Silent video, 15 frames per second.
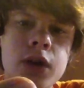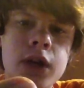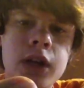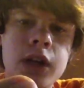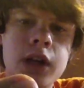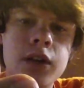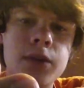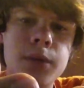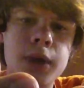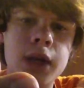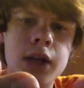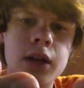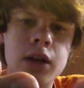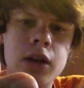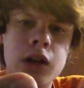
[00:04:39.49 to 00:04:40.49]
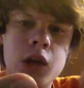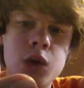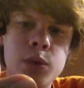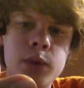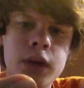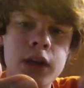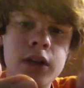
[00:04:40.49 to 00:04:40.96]
It does make it a
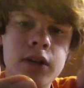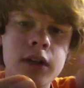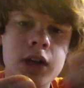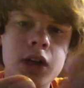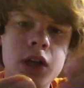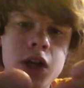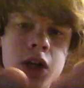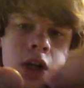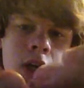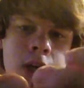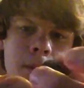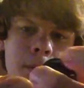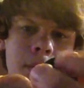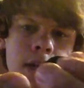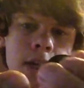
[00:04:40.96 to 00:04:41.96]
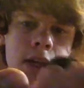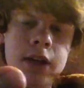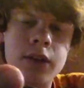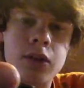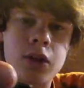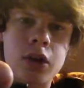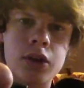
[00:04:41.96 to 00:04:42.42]
little bit easier, but
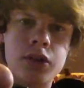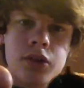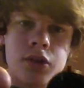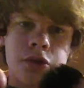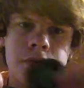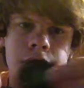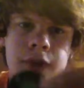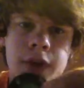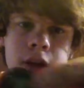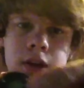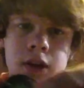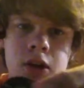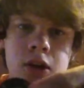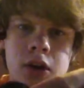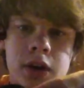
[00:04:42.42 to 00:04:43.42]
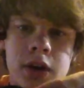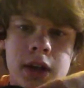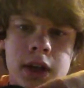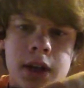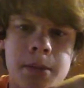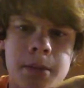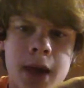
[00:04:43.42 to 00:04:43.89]
it's also fairly hard to
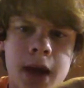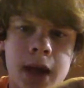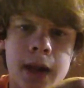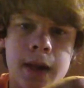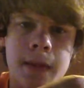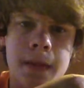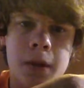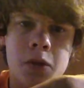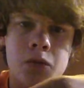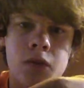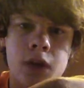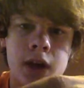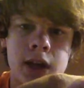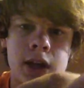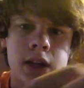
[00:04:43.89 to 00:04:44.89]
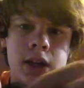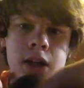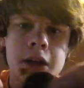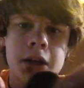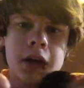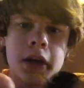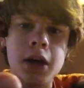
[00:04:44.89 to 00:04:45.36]
get back in there right.
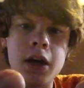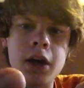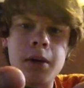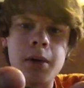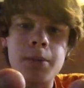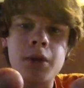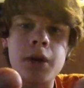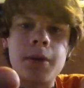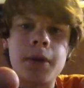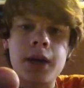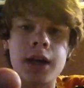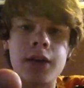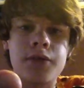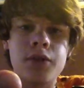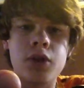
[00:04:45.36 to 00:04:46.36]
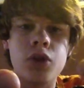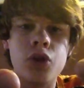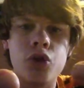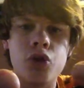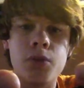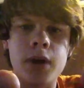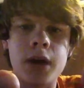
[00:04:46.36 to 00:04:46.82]
I'm probably going to have to
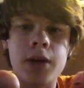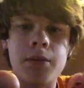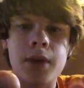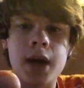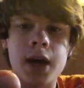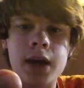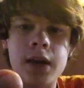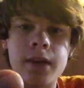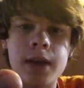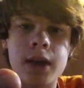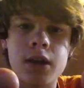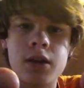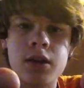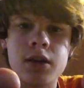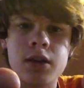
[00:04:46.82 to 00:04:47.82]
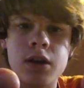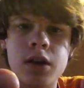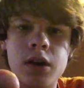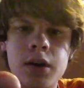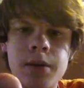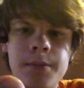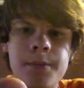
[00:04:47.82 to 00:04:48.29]
glue mine back in there.
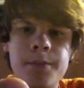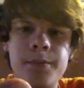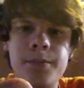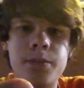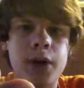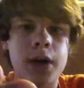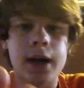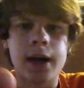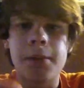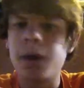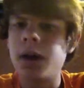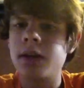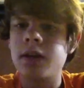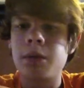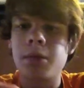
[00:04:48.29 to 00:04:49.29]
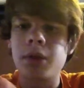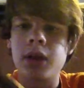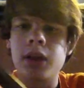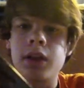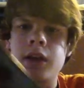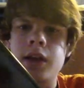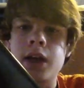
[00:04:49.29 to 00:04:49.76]
My iPod's
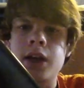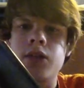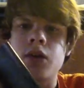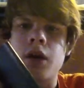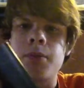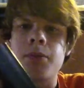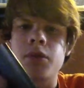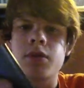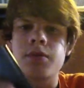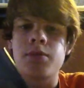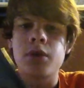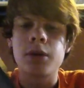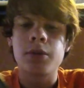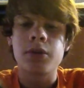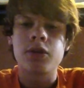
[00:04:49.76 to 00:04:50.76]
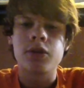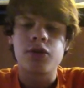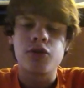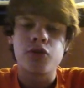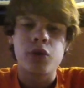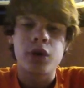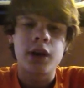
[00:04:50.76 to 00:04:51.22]
completely dead, so I'm just pretty much
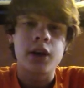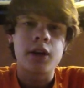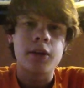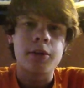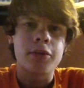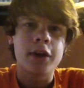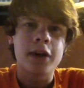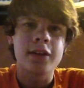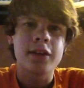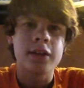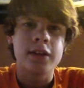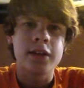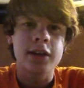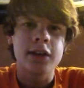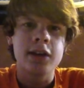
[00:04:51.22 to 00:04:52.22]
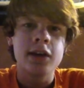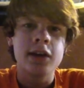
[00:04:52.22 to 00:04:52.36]
destroying it in the process here.